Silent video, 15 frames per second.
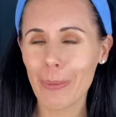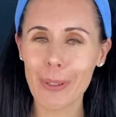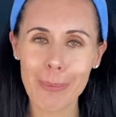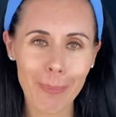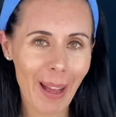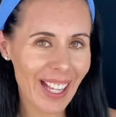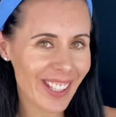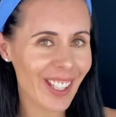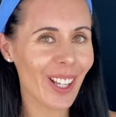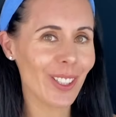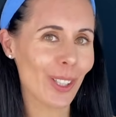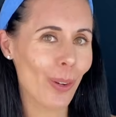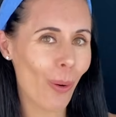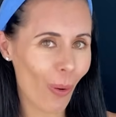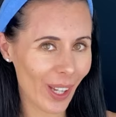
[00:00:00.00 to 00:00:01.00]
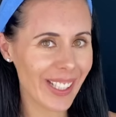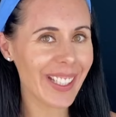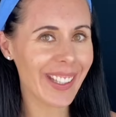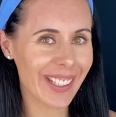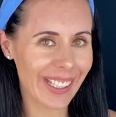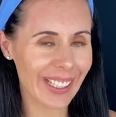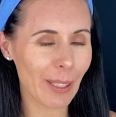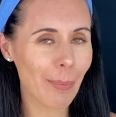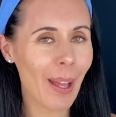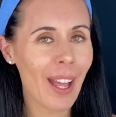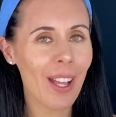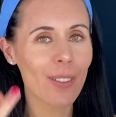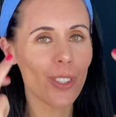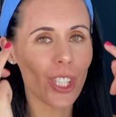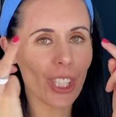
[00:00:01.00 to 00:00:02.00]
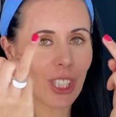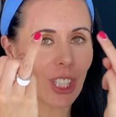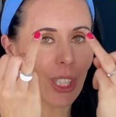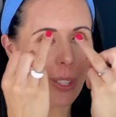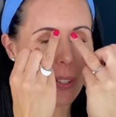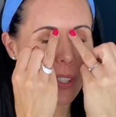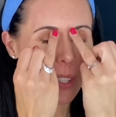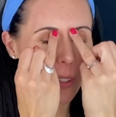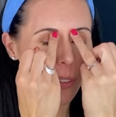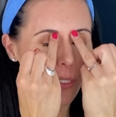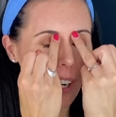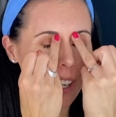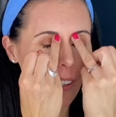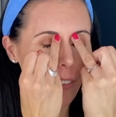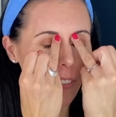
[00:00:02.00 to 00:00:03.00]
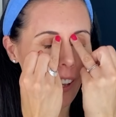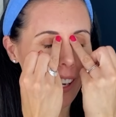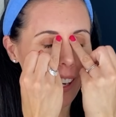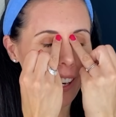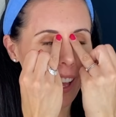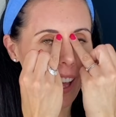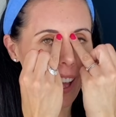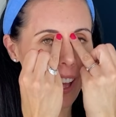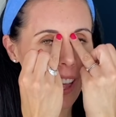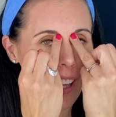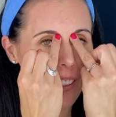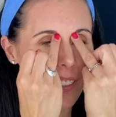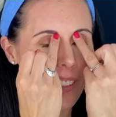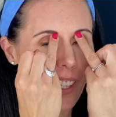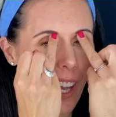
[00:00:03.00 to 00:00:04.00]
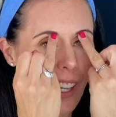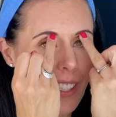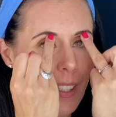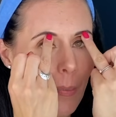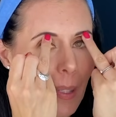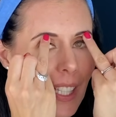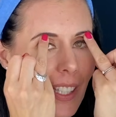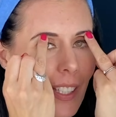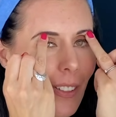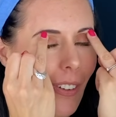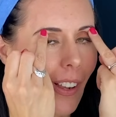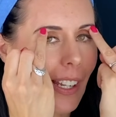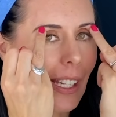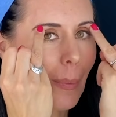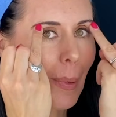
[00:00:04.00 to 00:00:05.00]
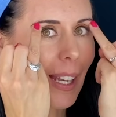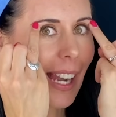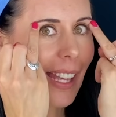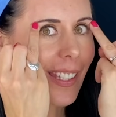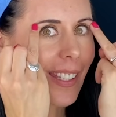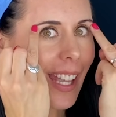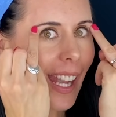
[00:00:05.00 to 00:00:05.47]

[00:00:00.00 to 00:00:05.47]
would massage quite deep to use your ring finger. Just means you've got a little bit less